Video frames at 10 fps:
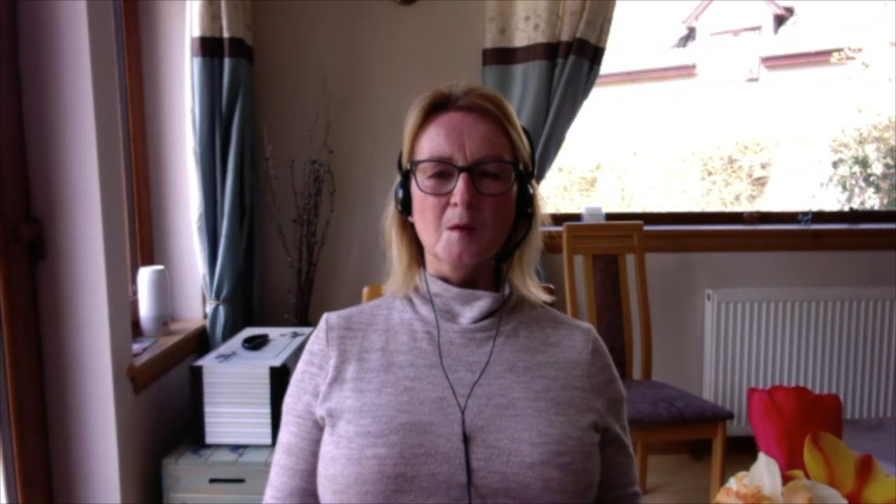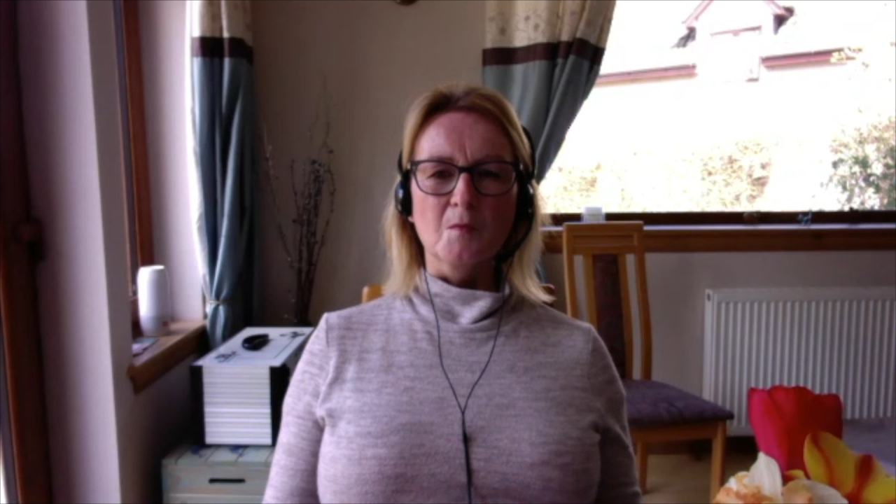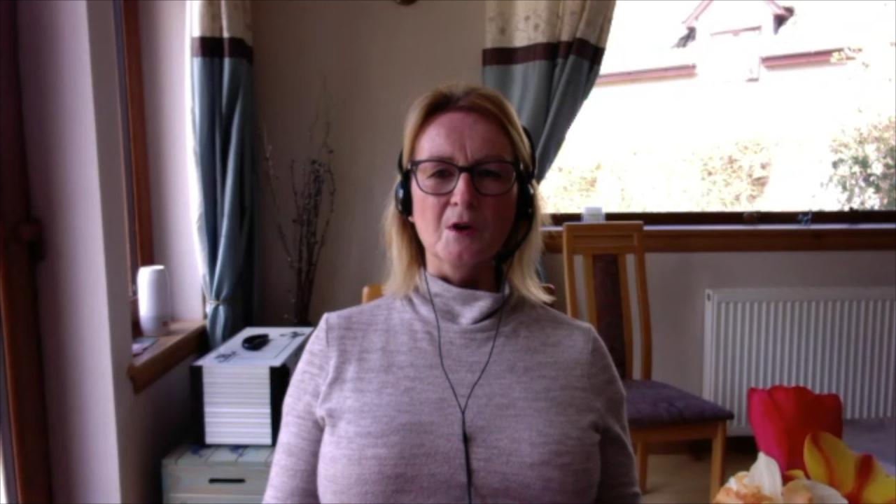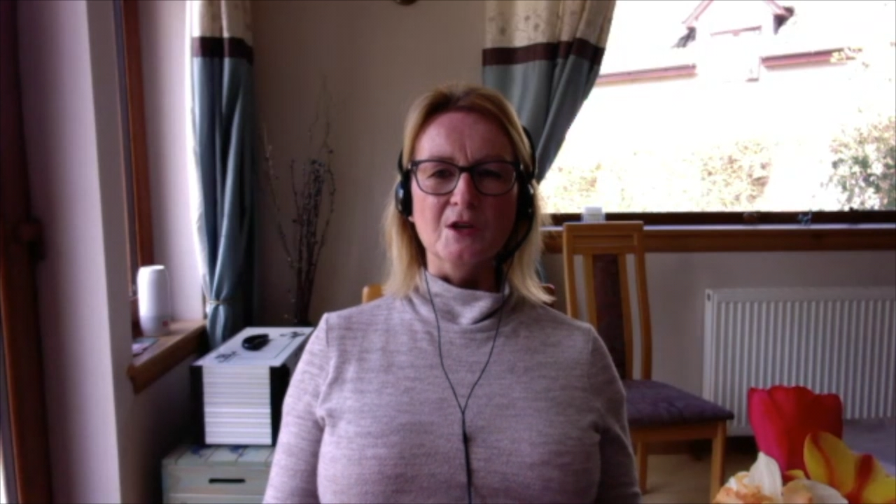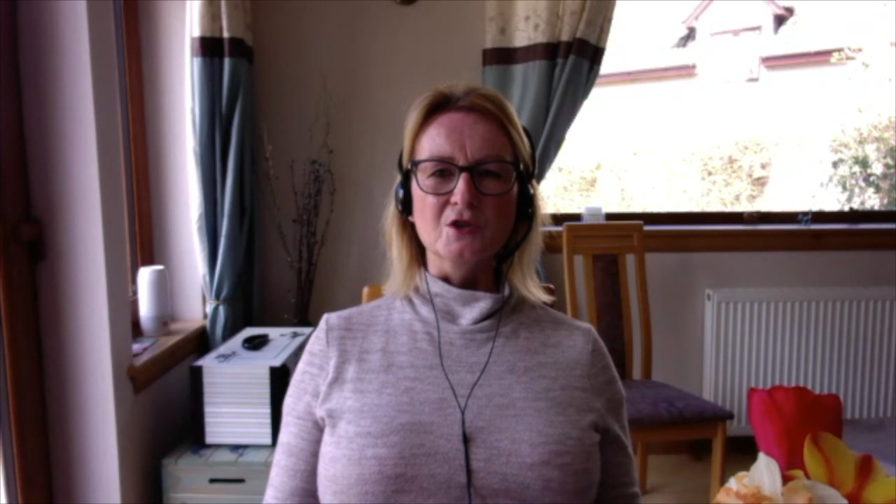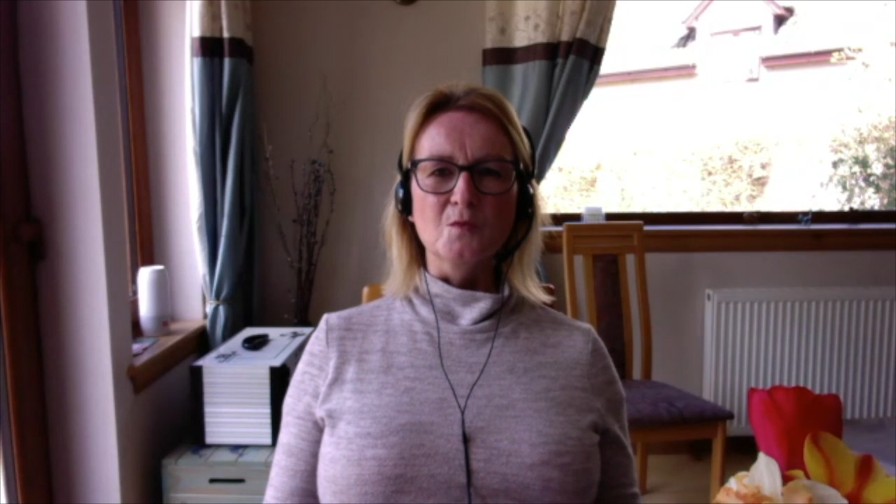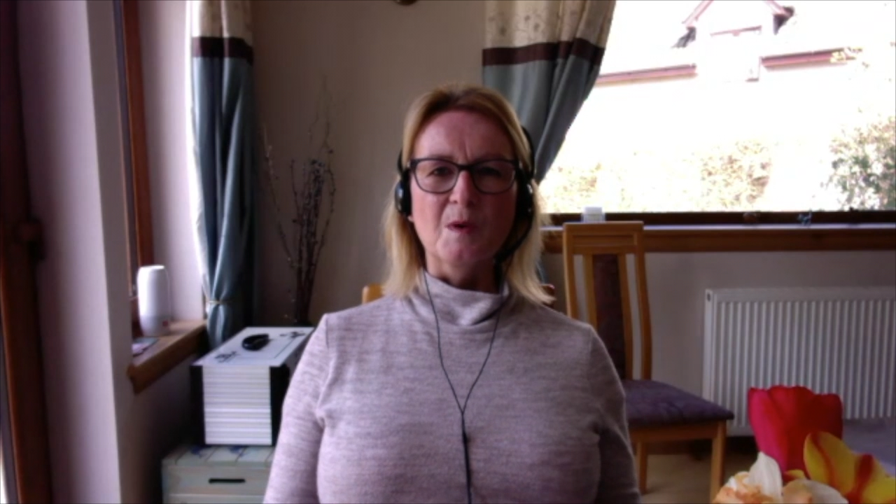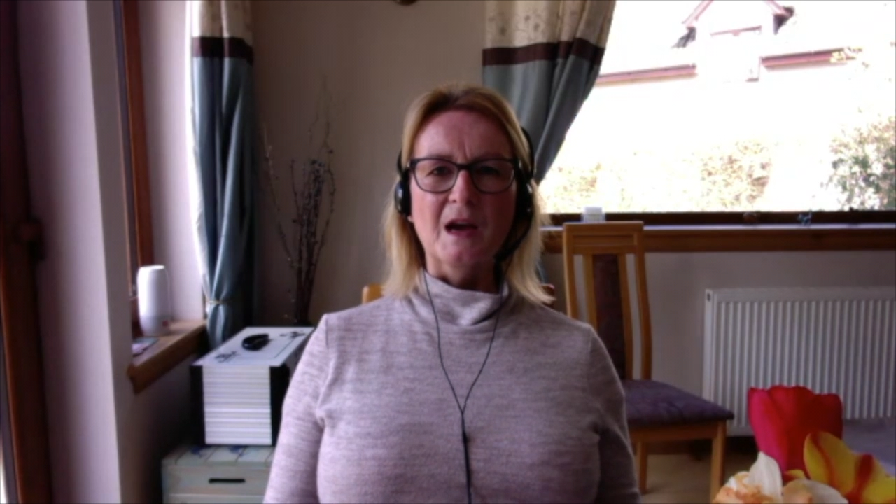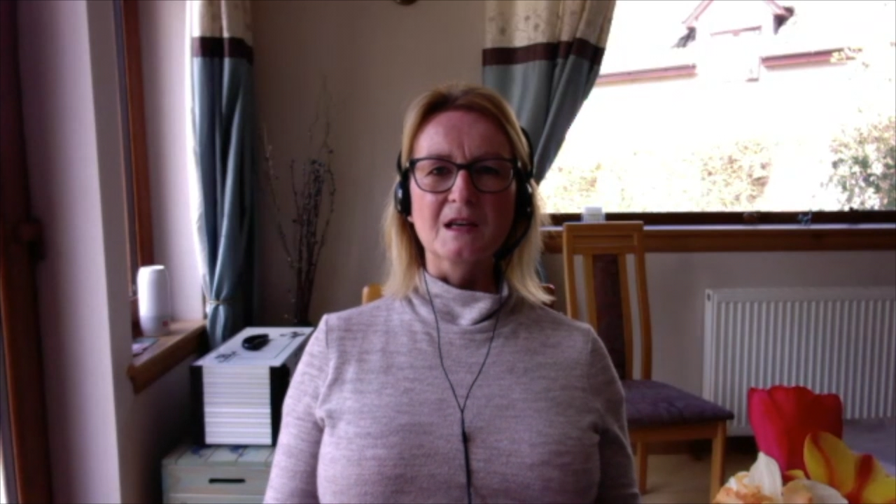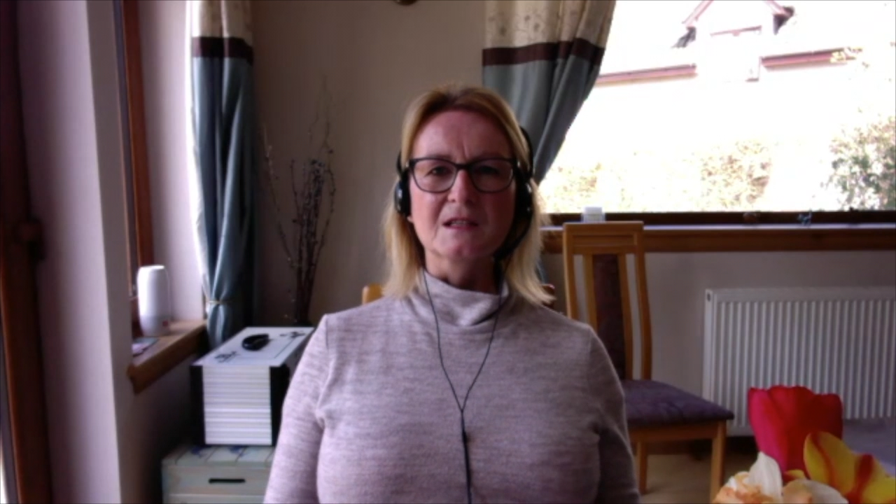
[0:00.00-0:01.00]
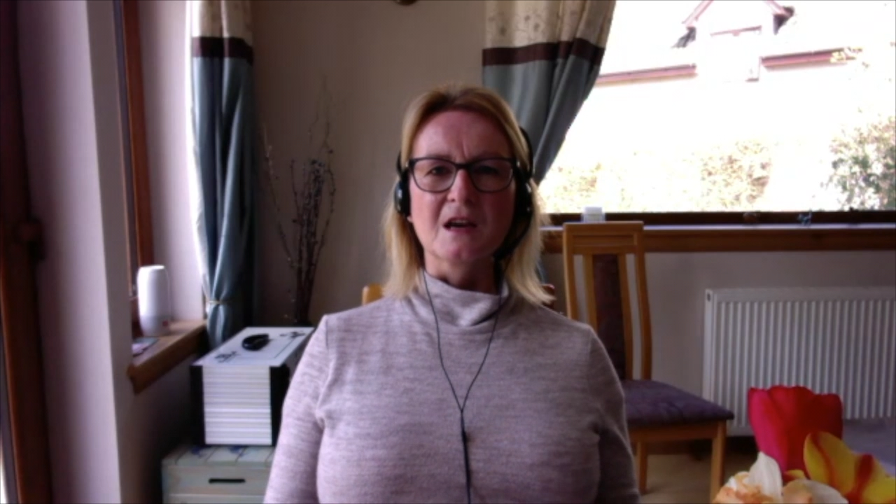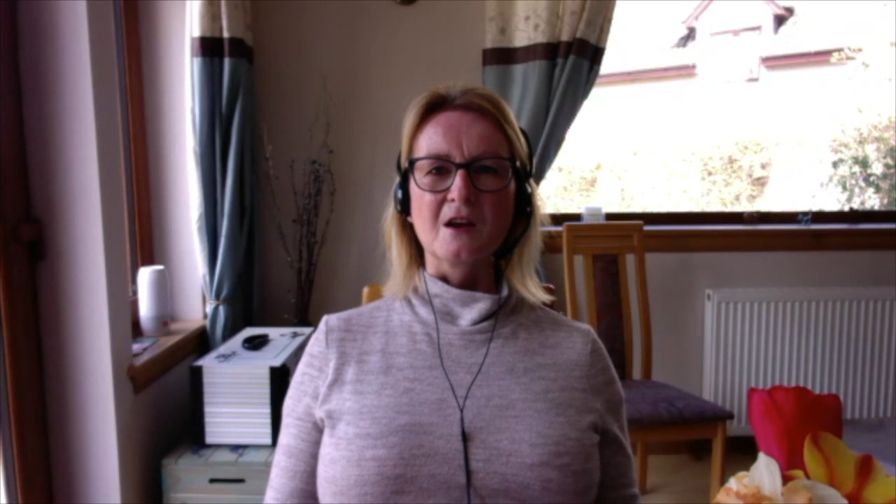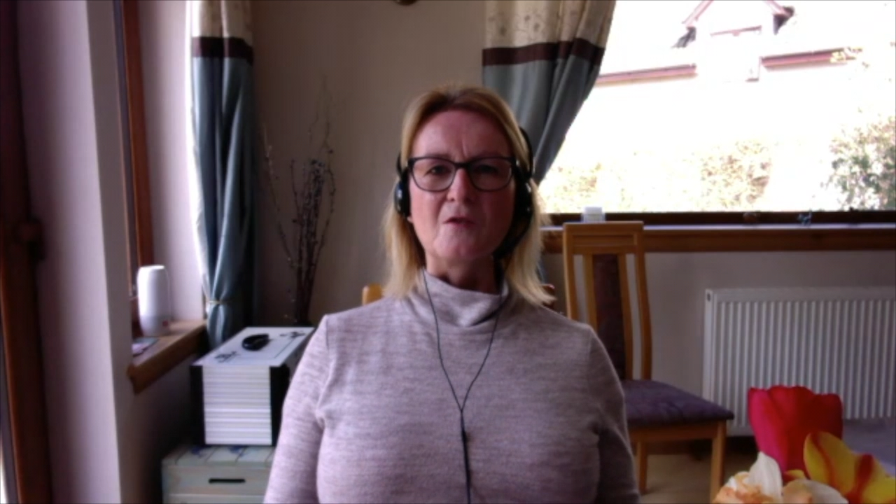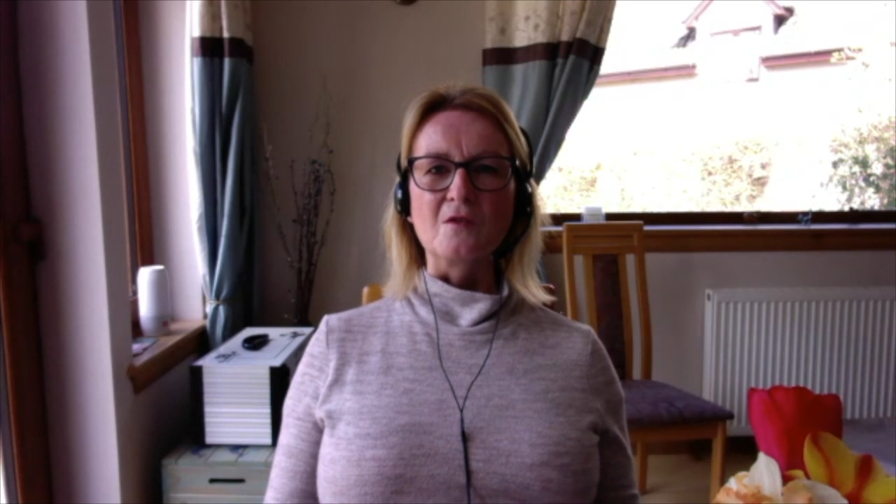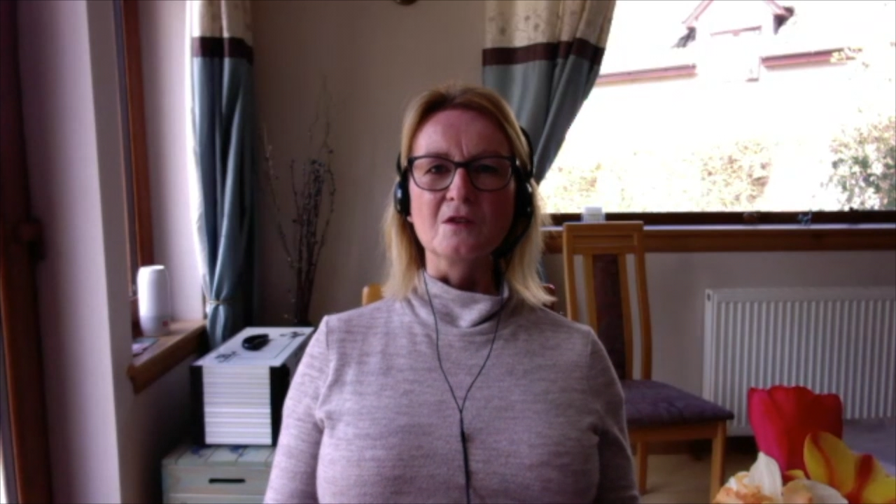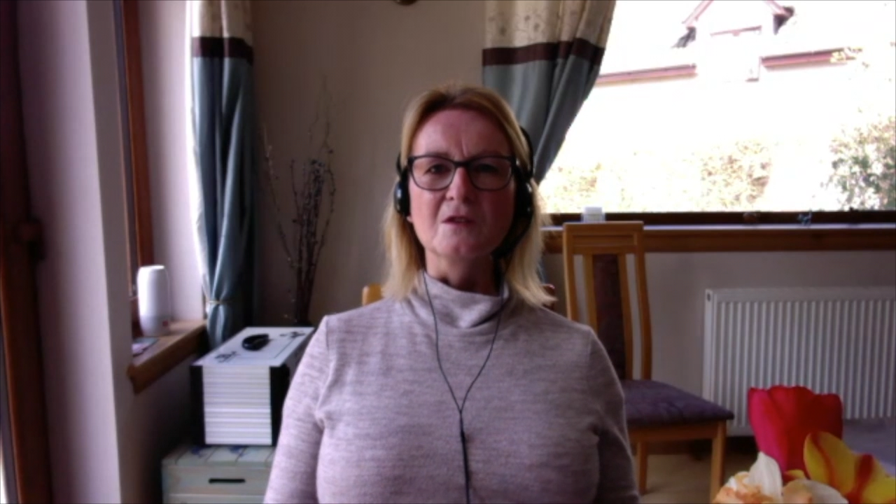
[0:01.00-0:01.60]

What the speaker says: brings you back down